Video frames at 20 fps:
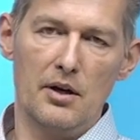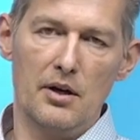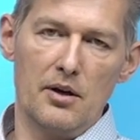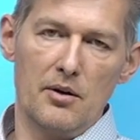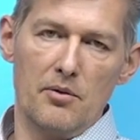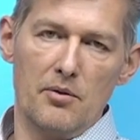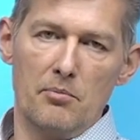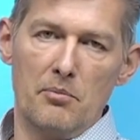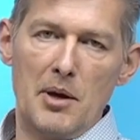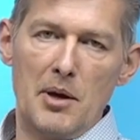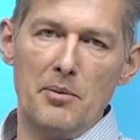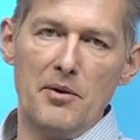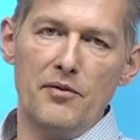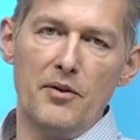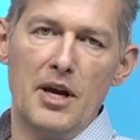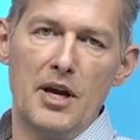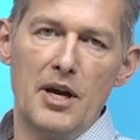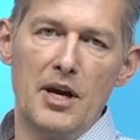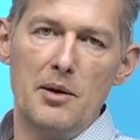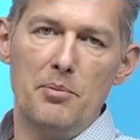Maybe for
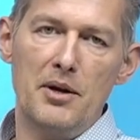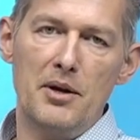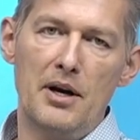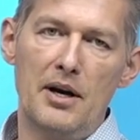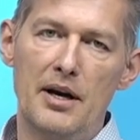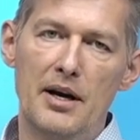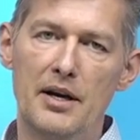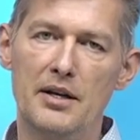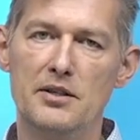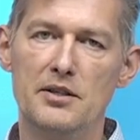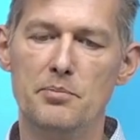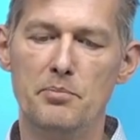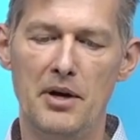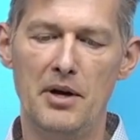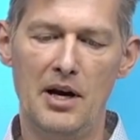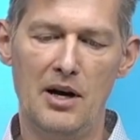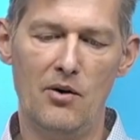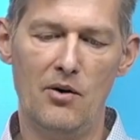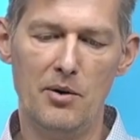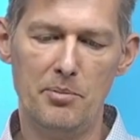KPIs,
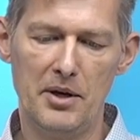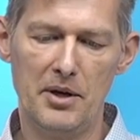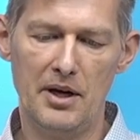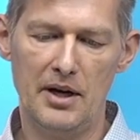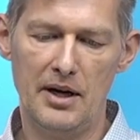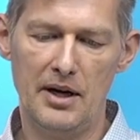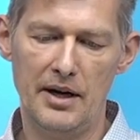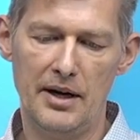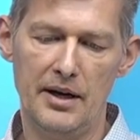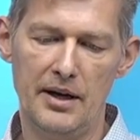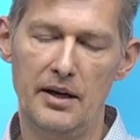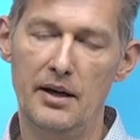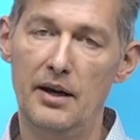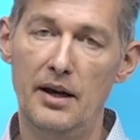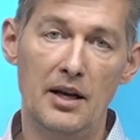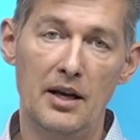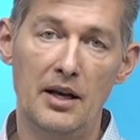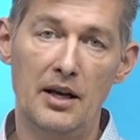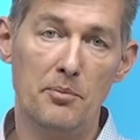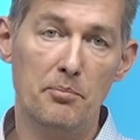Power BI
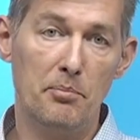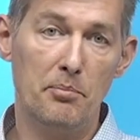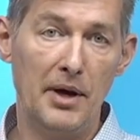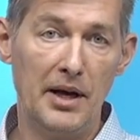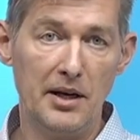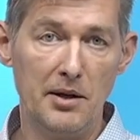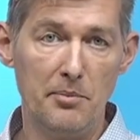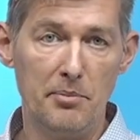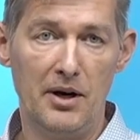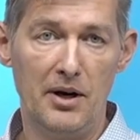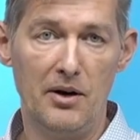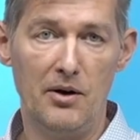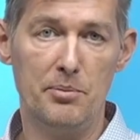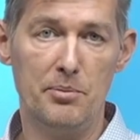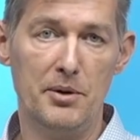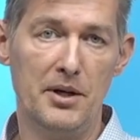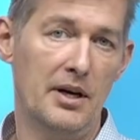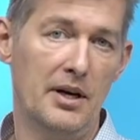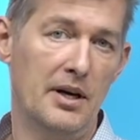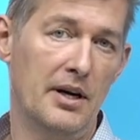and embedding Power
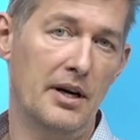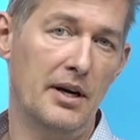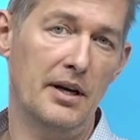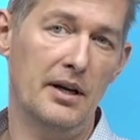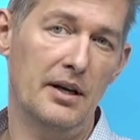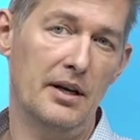BI